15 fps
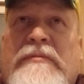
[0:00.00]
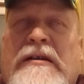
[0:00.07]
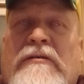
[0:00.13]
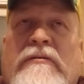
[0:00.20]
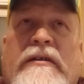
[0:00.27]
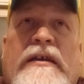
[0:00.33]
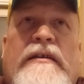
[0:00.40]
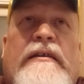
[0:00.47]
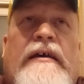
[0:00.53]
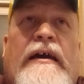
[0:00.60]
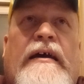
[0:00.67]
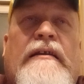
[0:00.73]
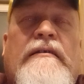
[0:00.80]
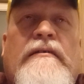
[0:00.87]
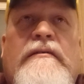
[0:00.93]
I don't need
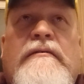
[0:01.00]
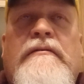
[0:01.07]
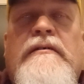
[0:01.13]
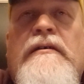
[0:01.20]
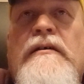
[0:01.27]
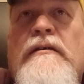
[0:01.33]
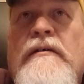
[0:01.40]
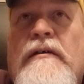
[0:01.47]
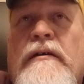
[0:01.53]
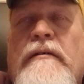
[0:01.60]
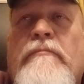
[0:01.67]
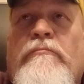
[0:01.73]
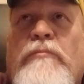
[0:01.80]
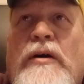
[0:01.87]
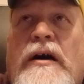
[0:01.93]
that.
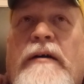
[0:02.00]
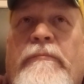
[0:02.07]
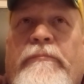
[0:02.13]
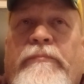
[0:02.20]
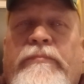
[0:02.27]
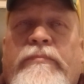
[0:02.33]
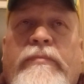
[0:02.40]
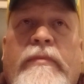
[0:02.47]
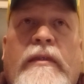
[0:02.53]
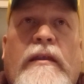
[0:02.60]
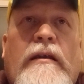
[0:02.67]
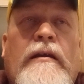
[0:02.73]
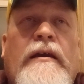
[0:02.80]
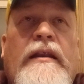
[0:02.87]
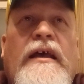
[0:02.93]
But
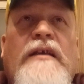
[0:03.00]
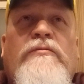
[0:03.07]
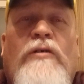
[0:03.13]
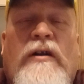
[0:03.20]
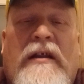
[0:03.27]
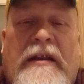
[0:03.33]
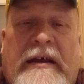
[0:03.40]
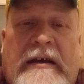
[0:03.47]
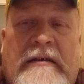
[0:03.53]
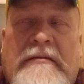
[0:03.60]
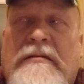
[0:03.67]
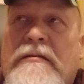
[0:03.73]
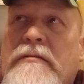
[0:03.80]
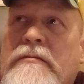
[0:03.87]
it is what it is.